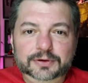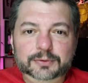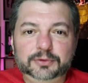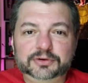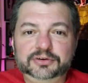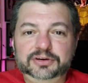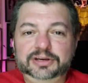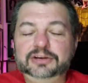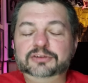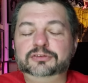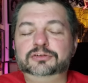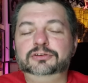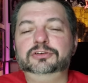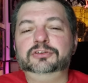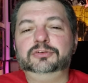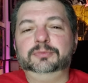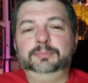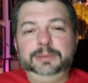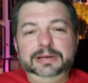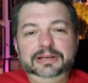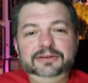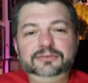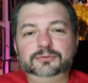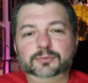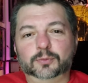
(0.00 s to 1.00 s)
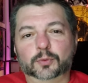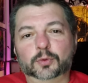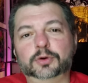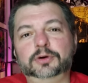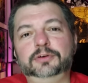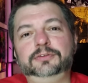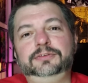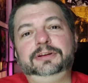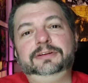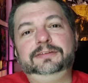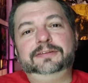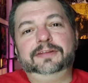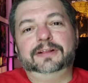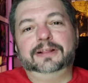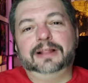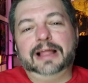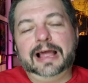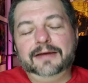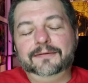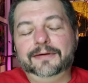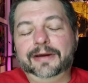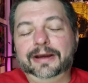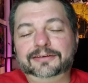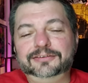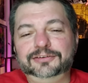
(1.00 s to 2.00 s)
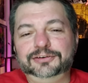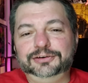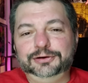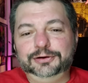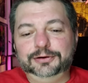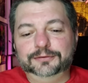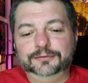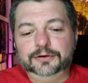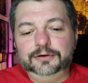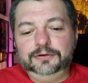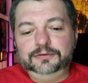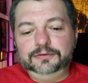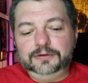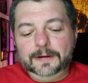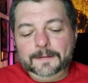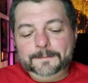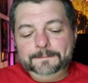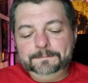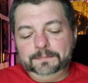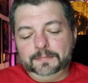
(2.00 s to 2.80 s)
which introduced Beast Wars into the live-action universe.